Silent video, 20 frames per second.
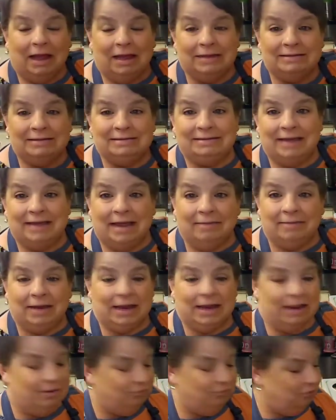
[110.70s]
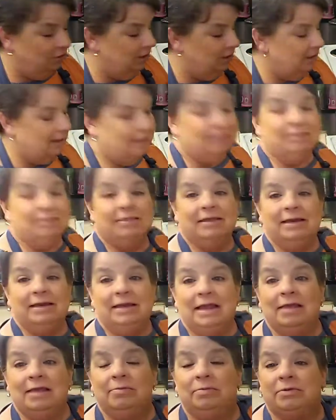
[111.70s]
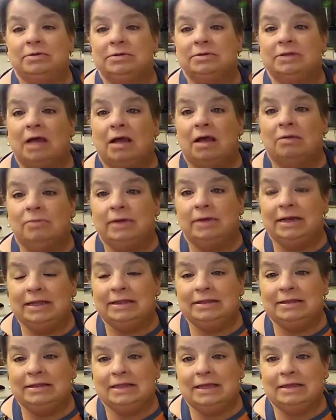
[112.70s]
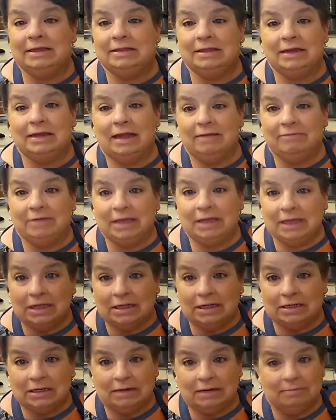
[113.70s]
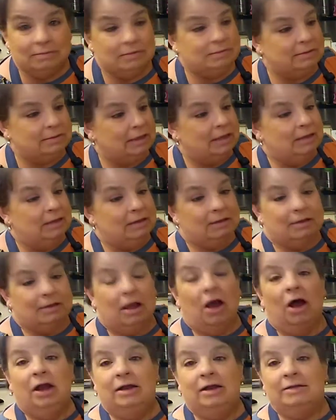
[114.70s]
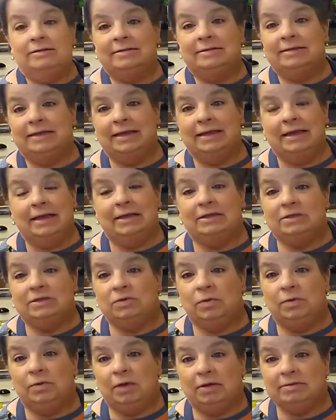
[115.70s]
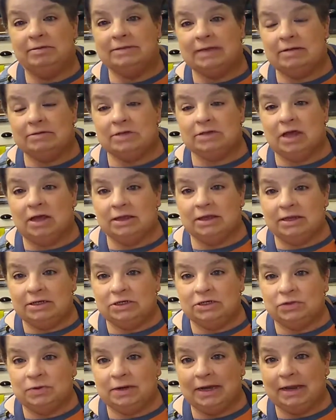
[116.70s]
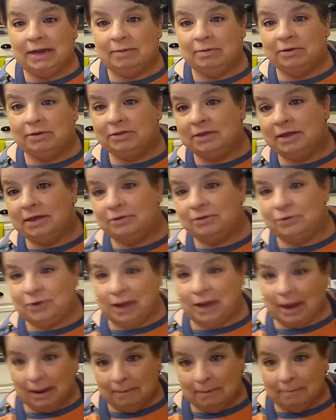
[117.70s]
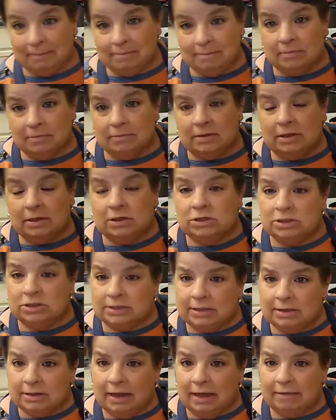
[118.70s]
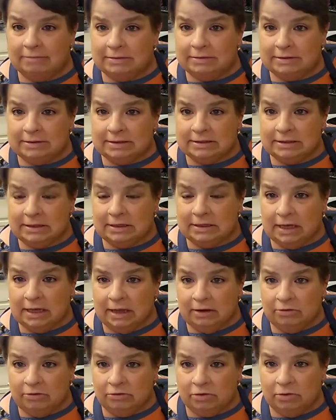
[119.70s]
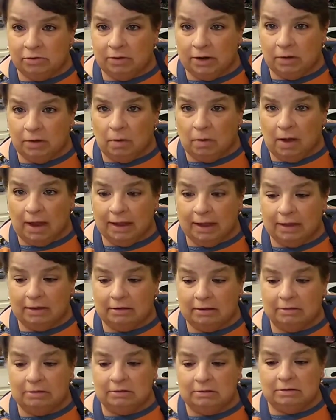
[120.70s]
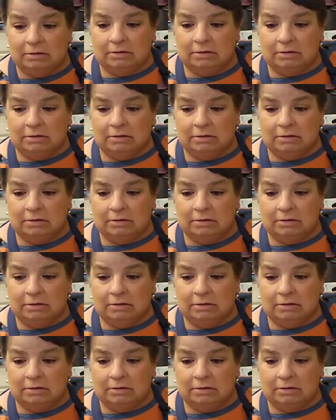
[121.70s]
I stabbed Andrew to death. The neighbors already think that I've killed him. Honestly, so I was out talking to a neighbor the other day. I haven't seen Andrew in a while.